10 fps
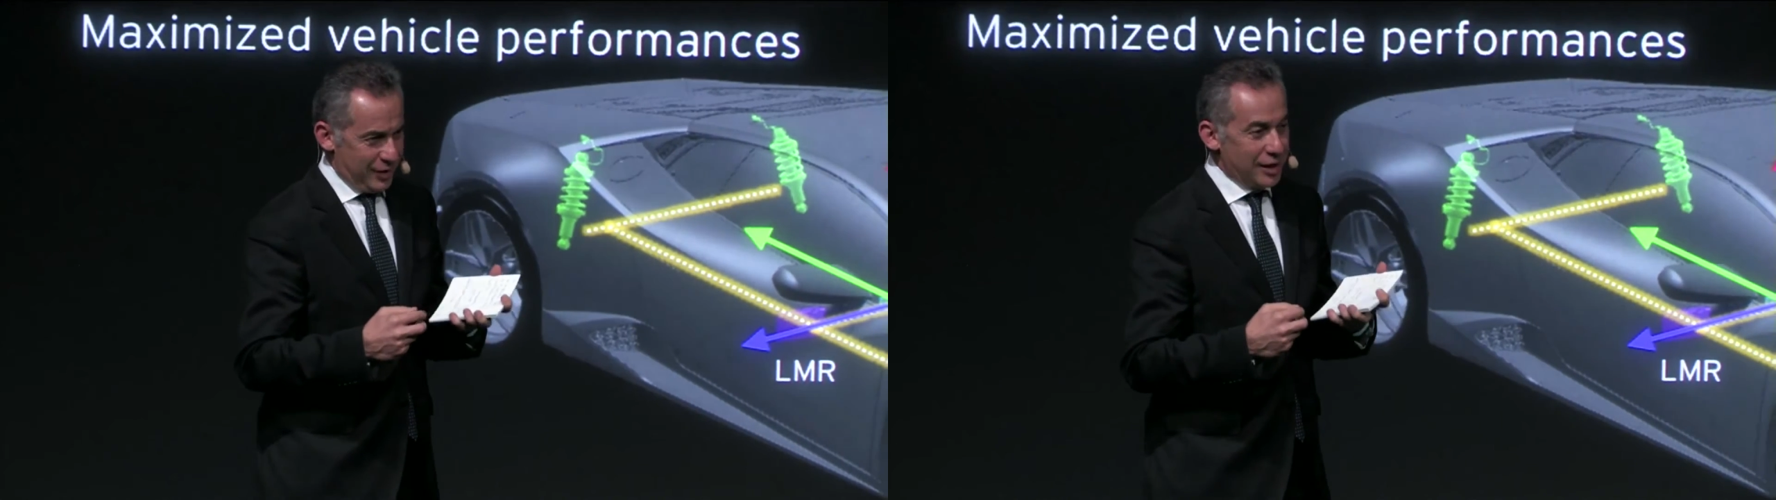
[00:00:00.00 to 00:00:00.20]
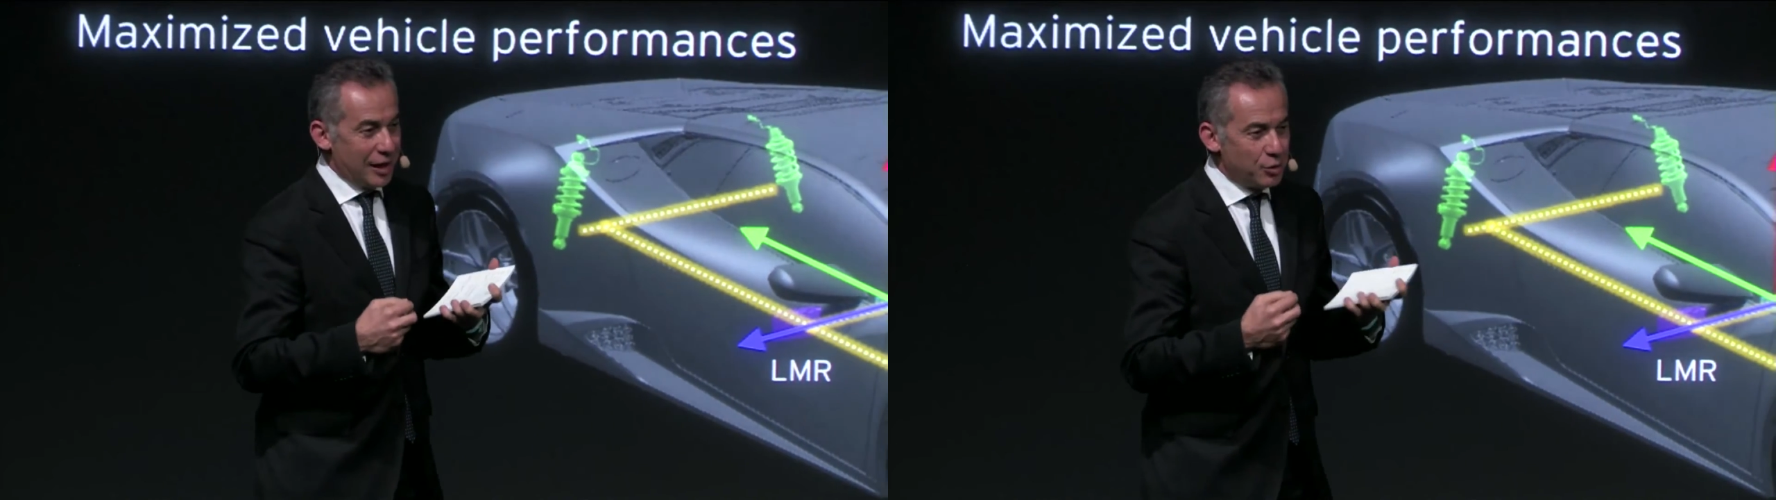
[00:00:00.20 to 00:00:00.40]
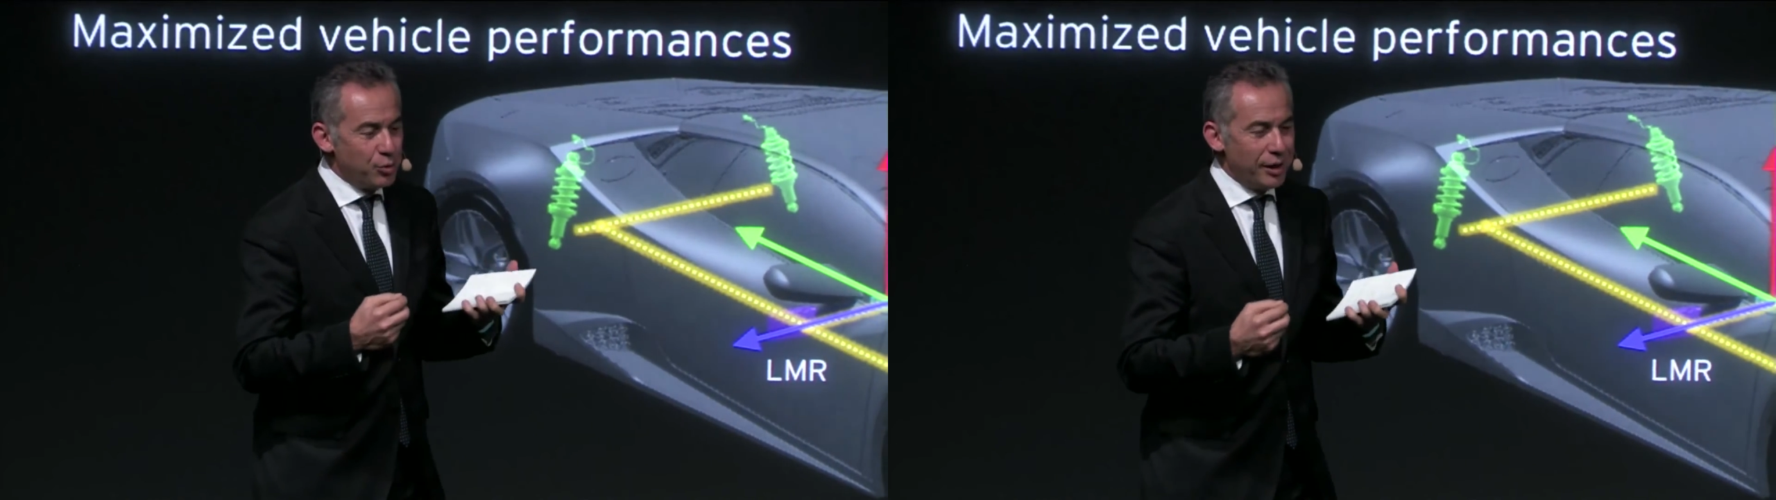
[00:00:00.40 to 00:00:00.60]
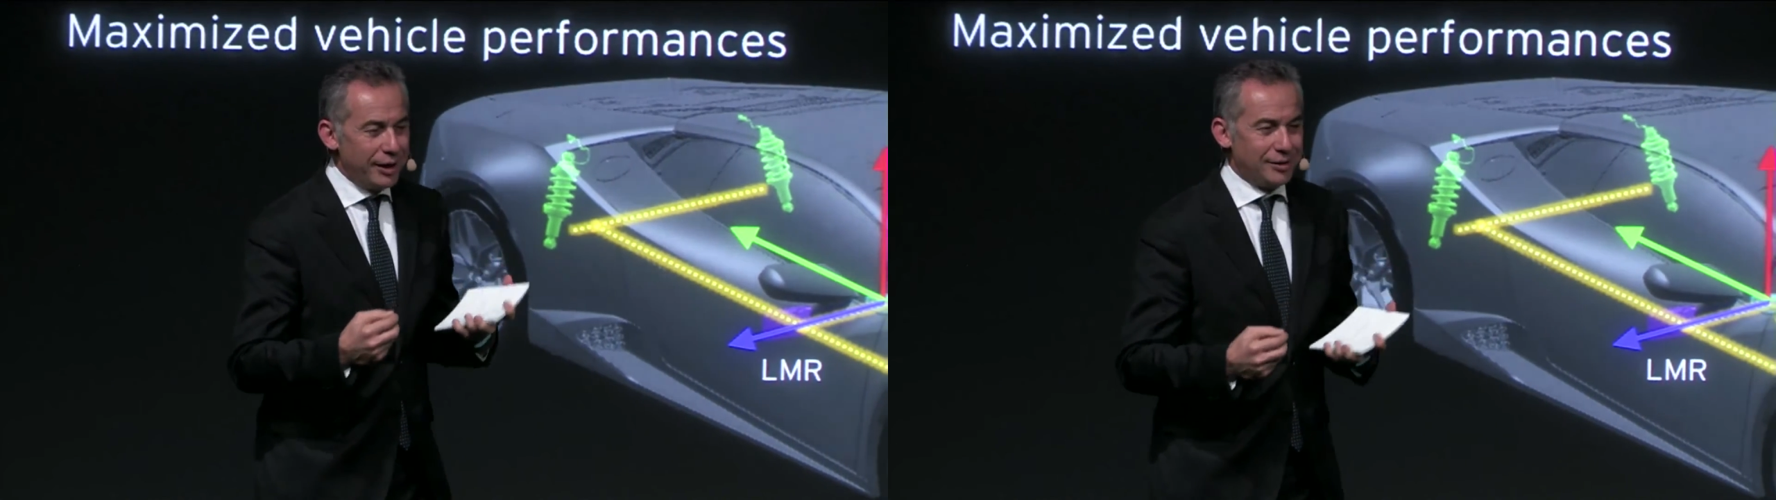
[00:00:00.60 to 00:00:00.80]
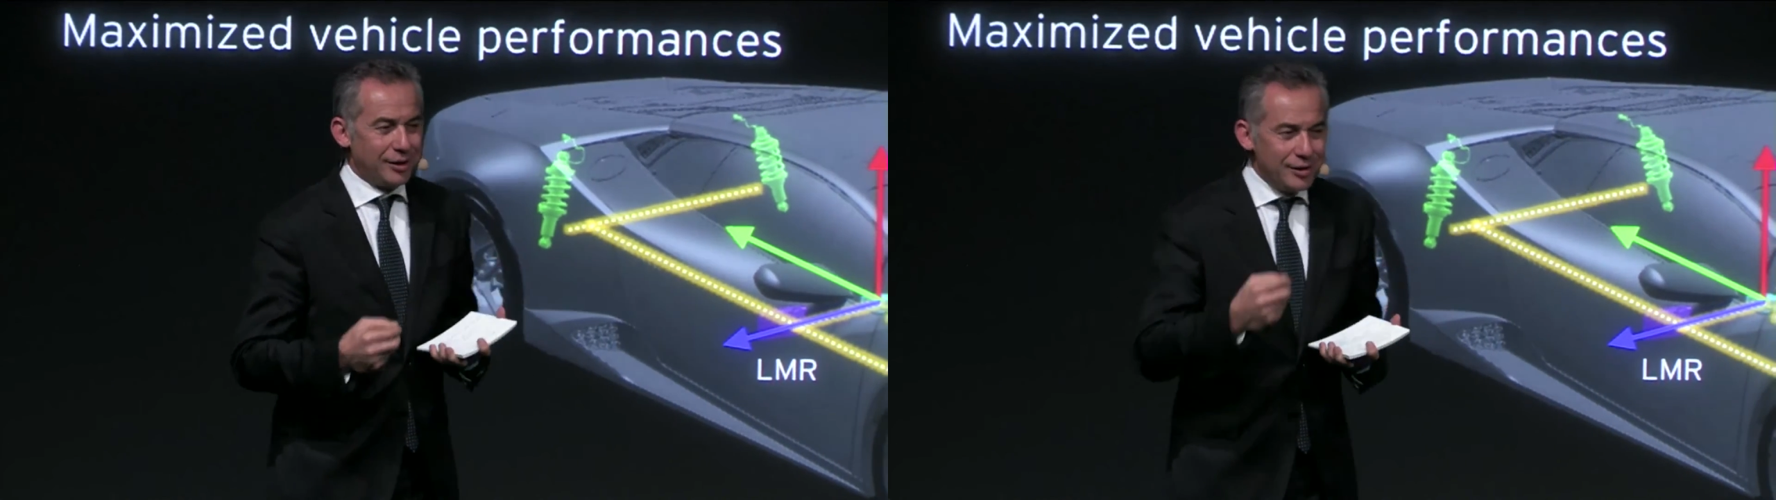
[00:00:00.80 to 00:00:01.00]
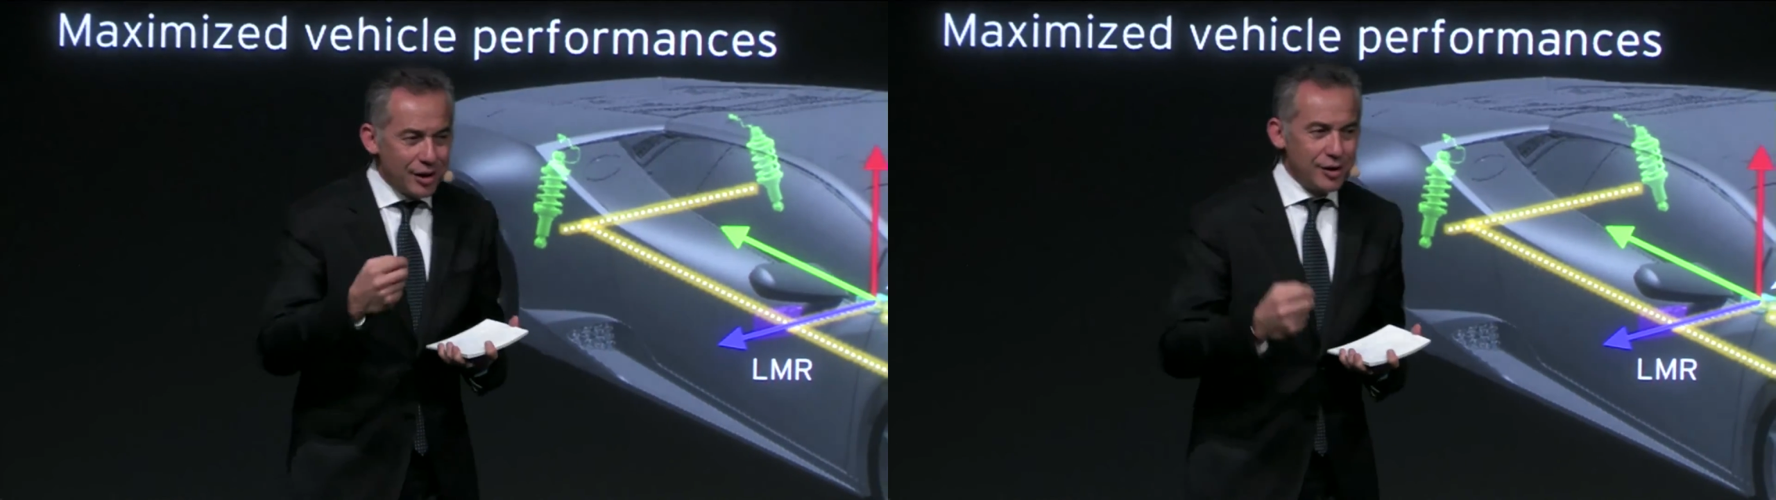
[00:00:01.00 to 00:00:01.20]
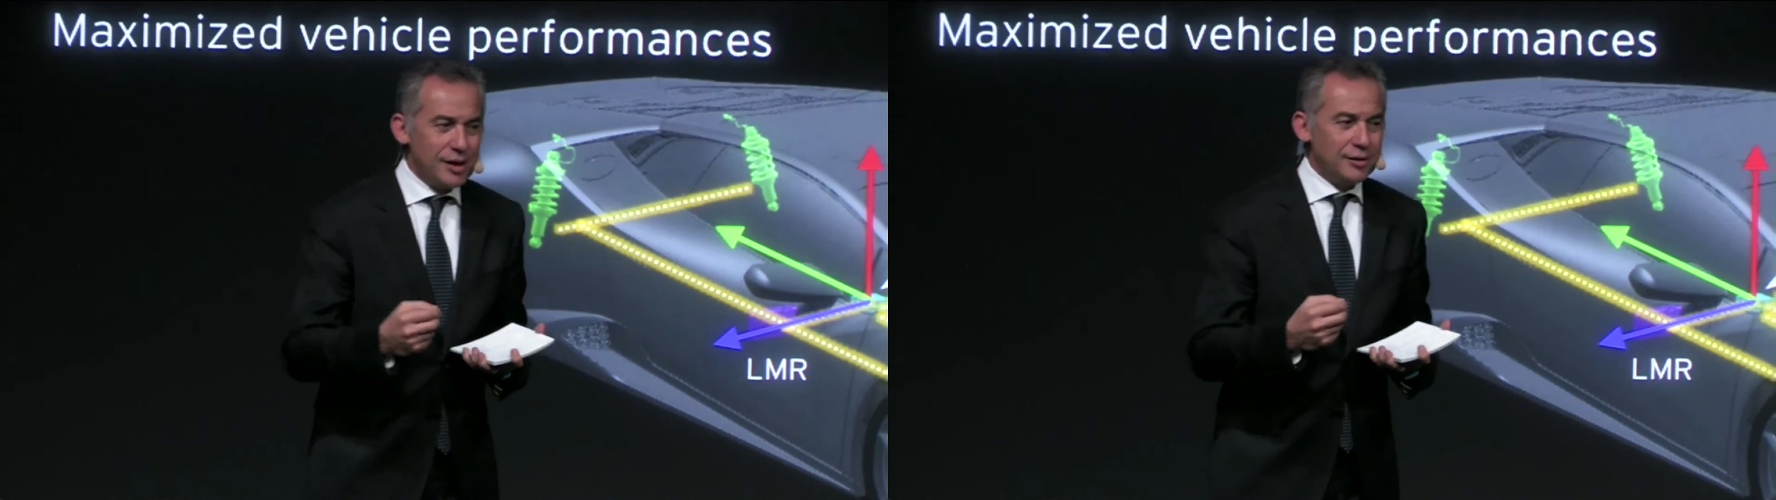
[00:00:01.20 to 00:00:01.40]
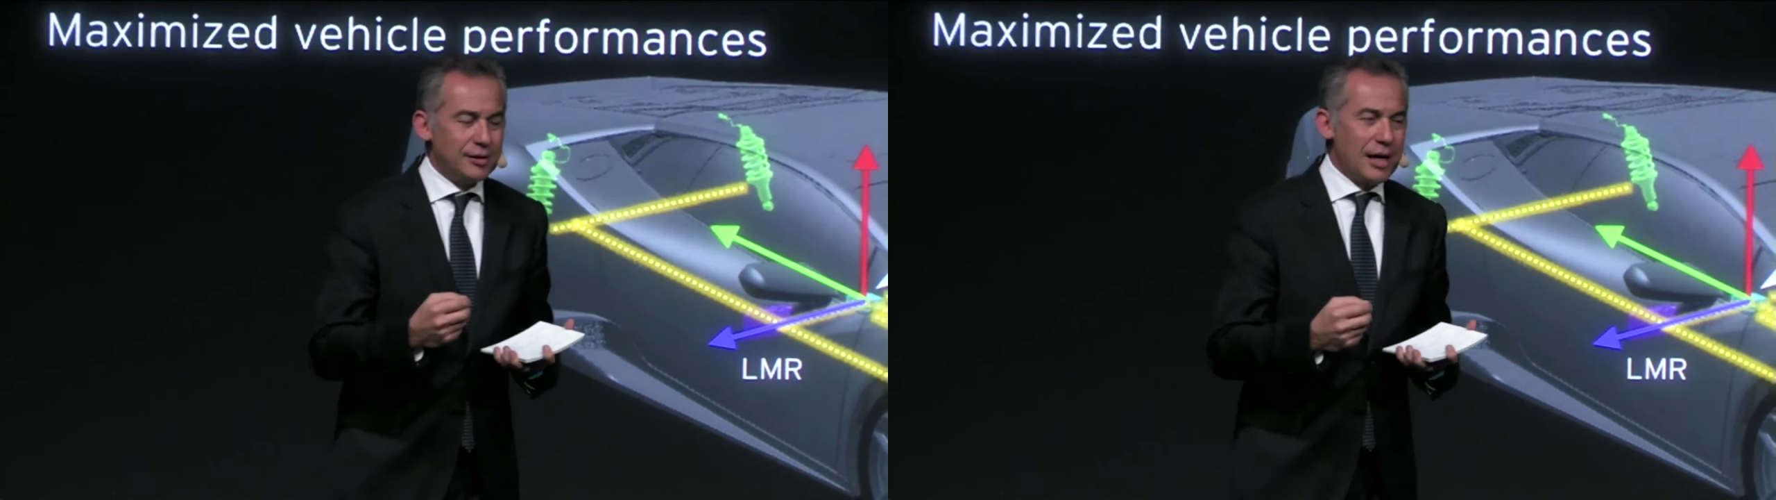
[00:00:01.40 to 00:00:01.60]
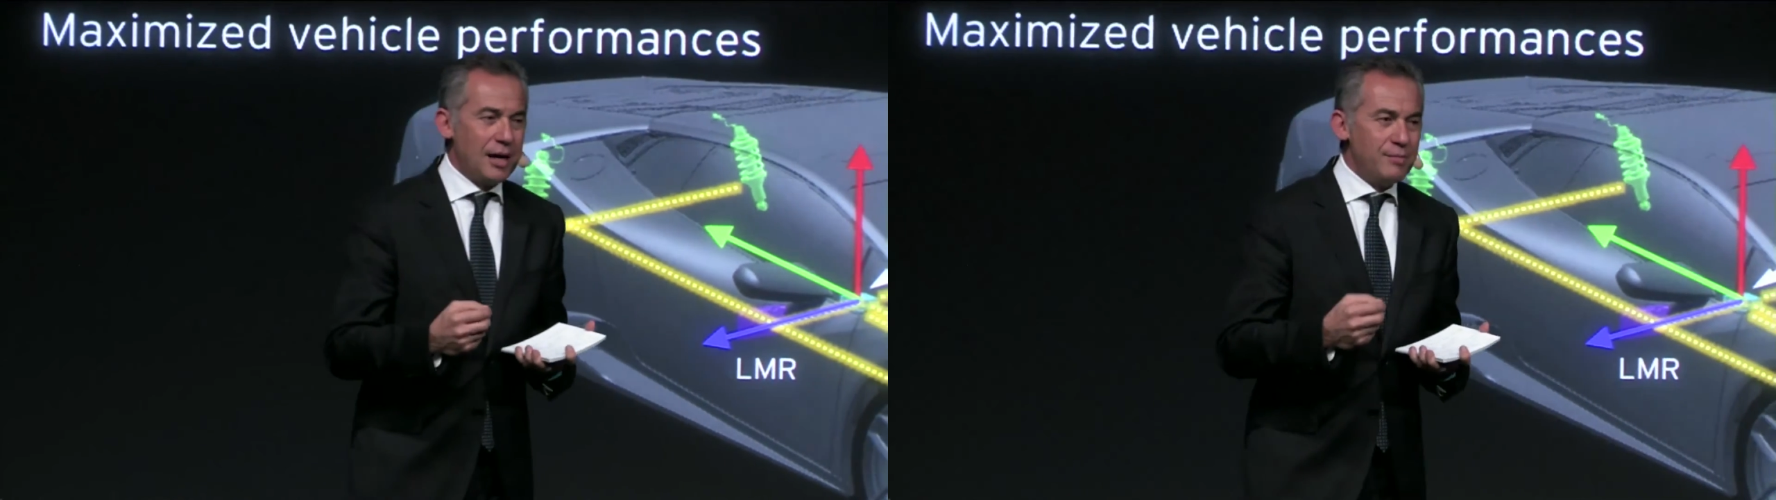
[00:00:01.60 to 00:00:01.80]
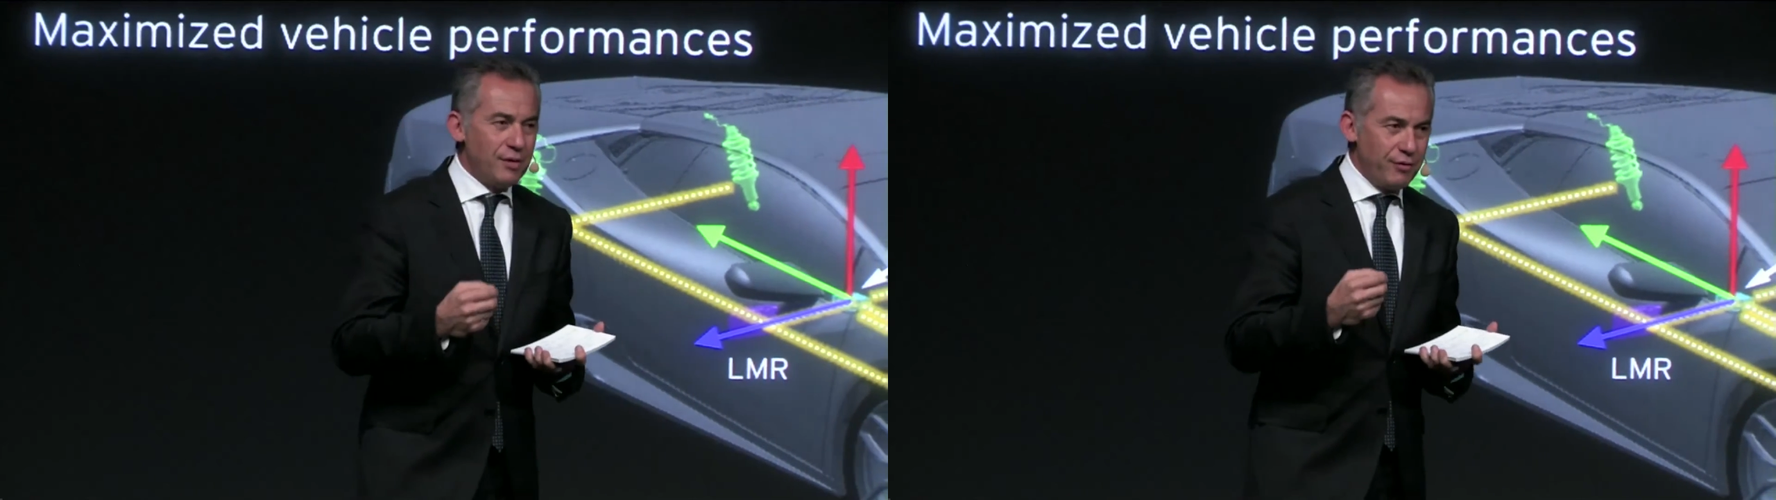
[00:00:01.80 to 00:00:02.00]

calculate in a real time